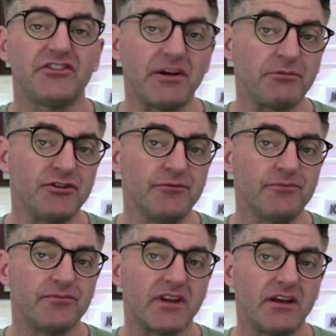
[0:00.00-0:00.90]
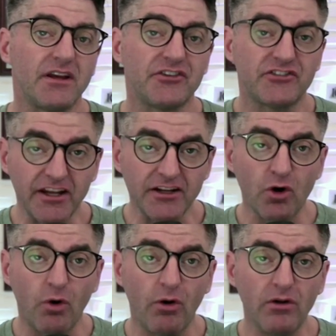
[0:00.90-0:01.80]
Step 2, set a
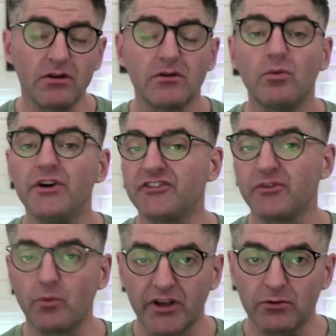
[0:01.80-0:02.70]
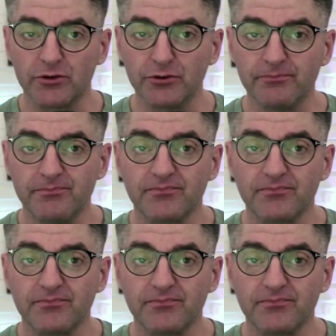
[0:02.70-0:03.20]
goal with some wiggle room.